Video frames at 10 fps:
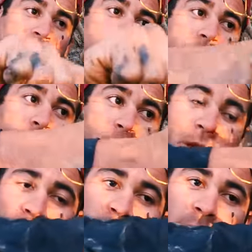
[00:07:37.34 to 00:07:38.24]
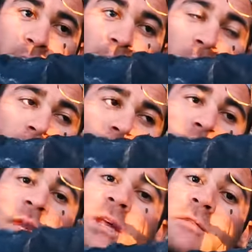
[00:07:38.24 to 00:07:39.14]
you want to get it in there. You
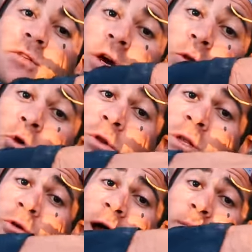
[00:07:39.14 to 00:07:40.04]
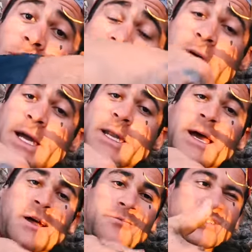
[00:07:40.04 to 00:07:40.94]
can either try and hook the crab and drag it
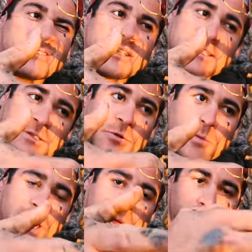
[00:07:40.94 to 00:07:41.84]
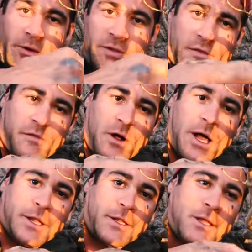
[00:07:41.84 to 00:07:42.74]
out, which doesn't normally happen because they
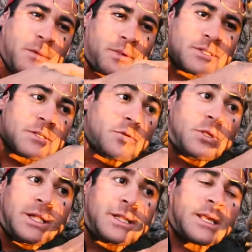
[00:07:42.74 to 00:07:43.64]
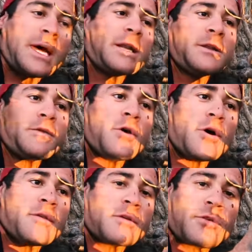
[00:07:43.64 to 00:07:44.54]
fired it, but it's a good indicator to know
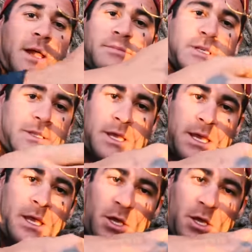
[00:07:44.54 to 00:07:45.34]
that the crab's in there